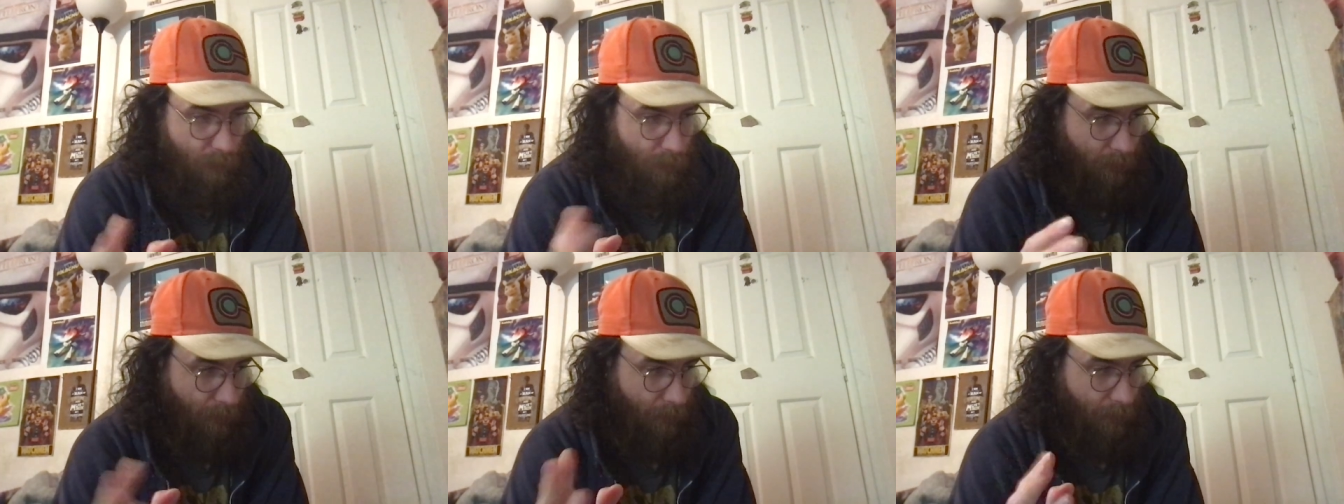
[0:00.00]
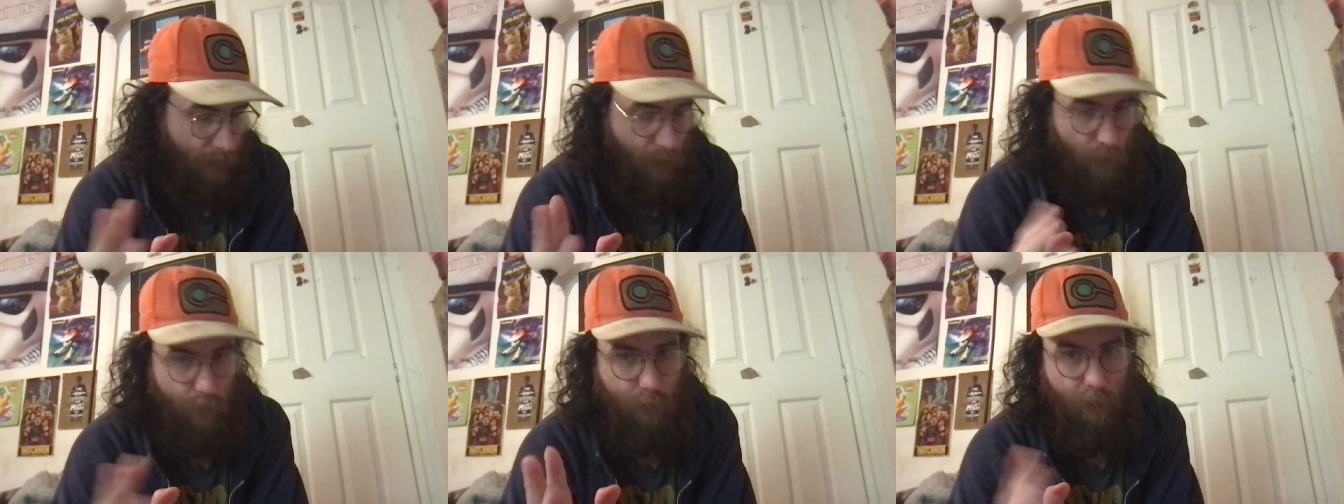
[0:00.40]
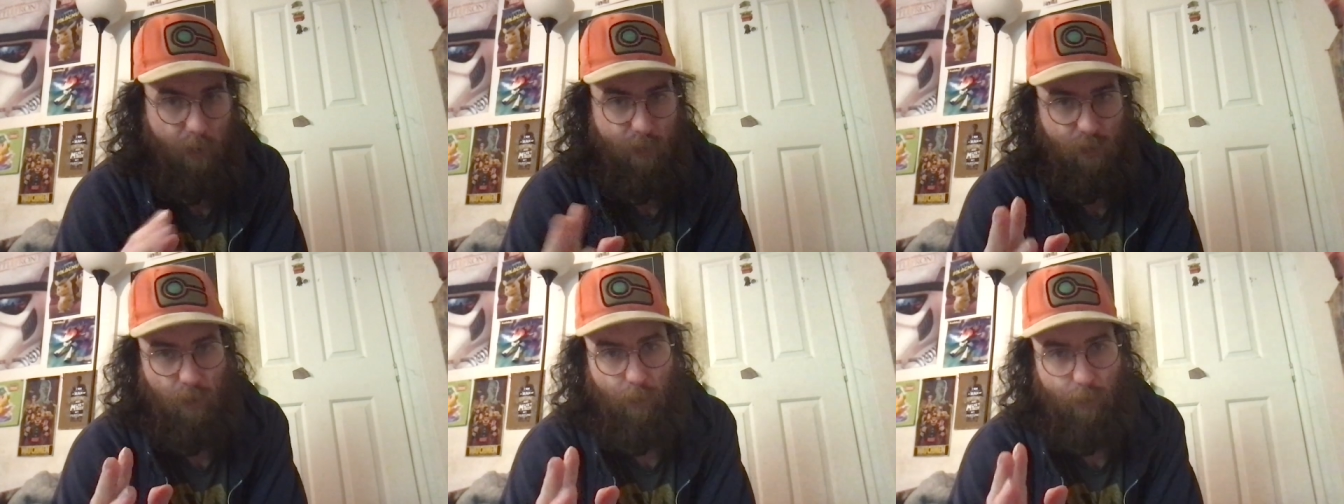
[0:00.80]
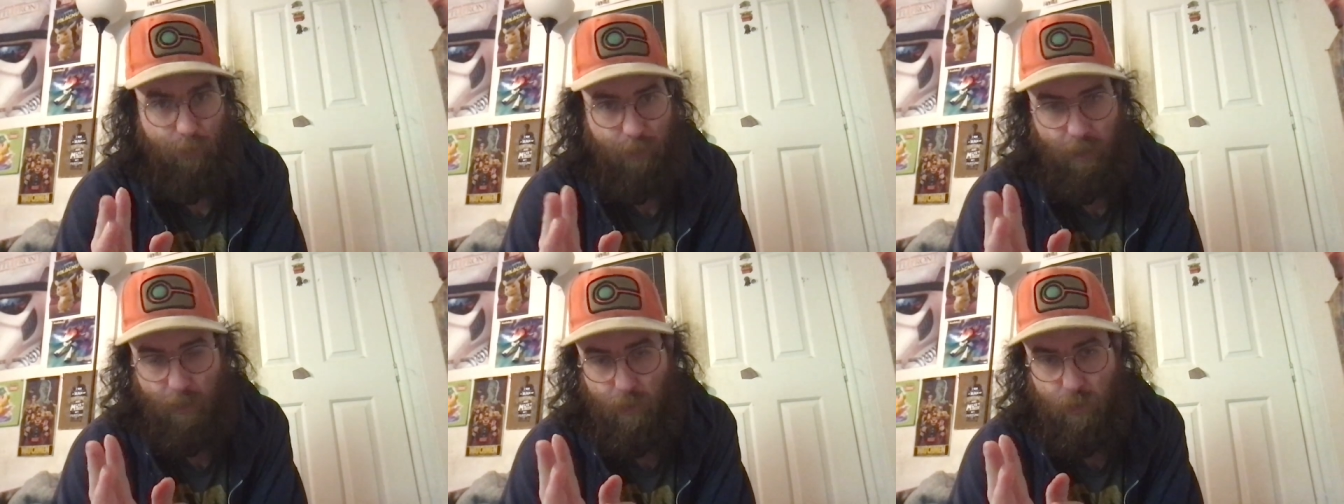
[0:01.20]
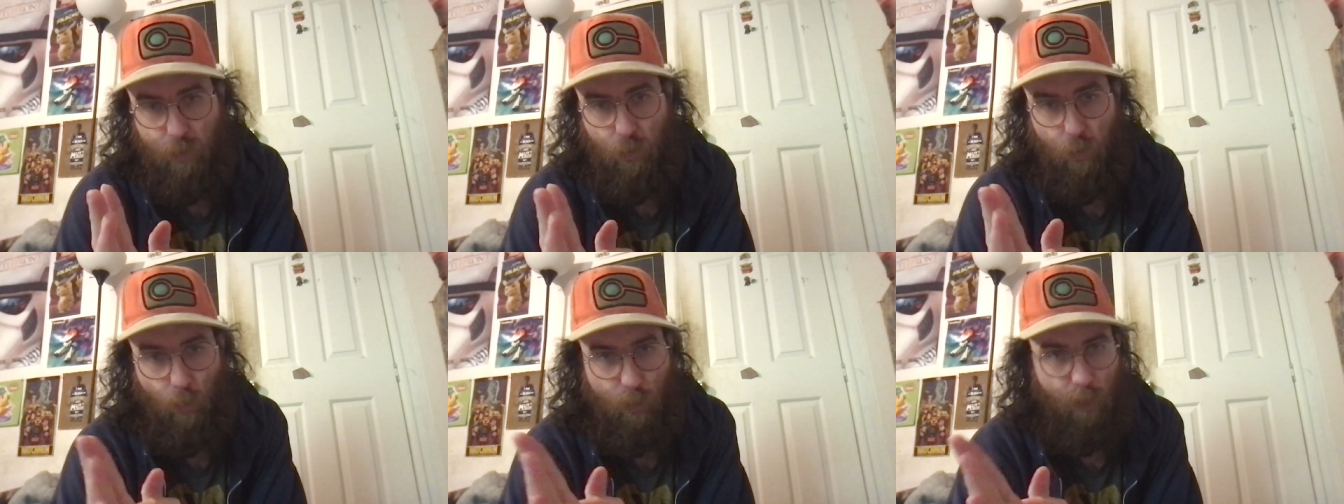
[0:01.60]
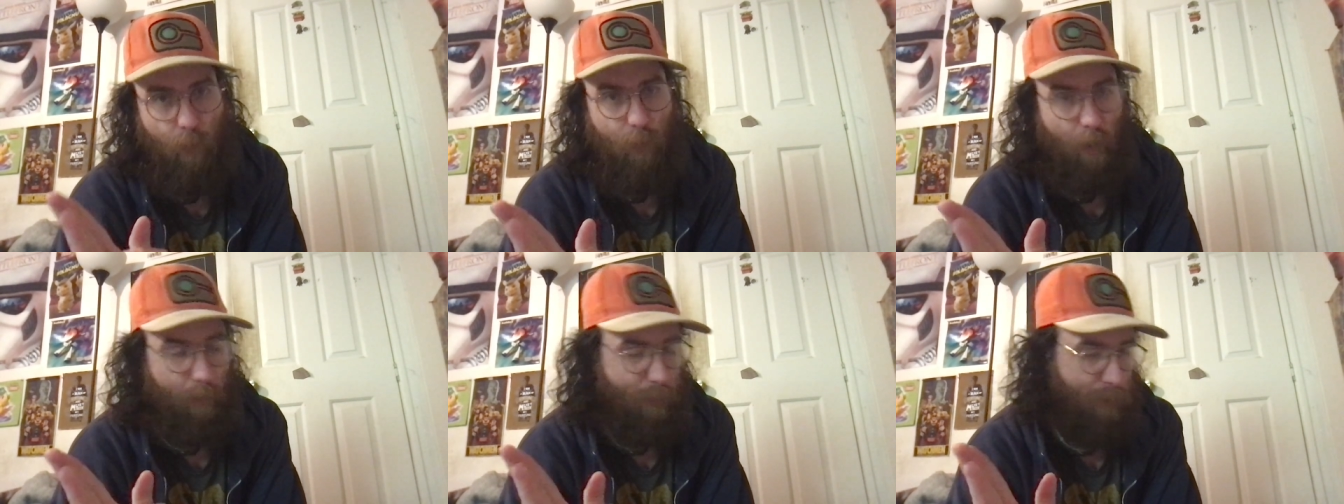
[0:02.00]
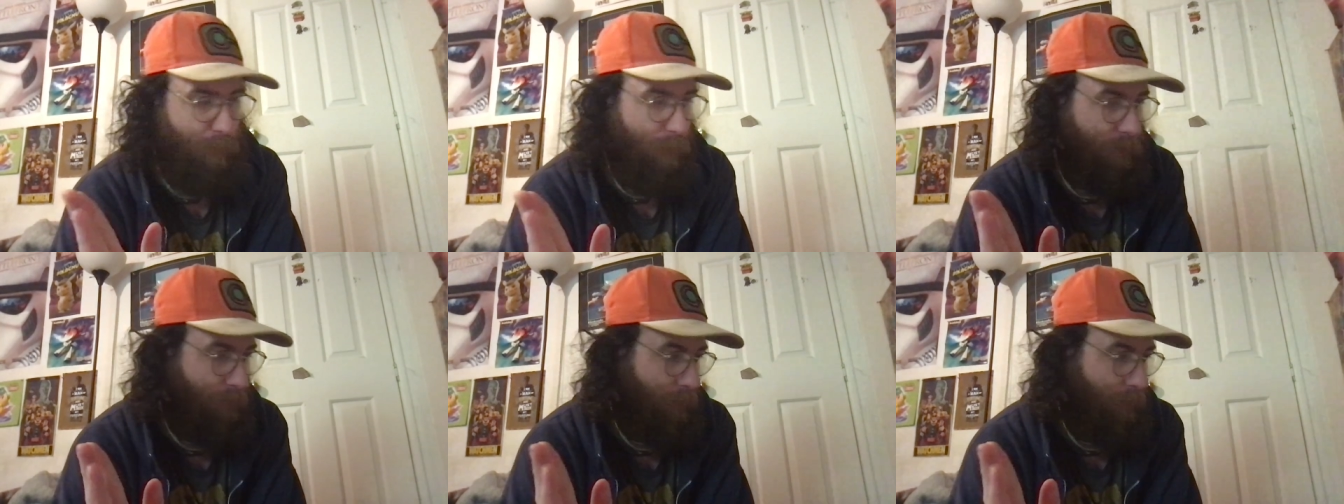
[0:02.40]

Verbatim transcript: and other stuff I'll get into, which I will not be spoiling to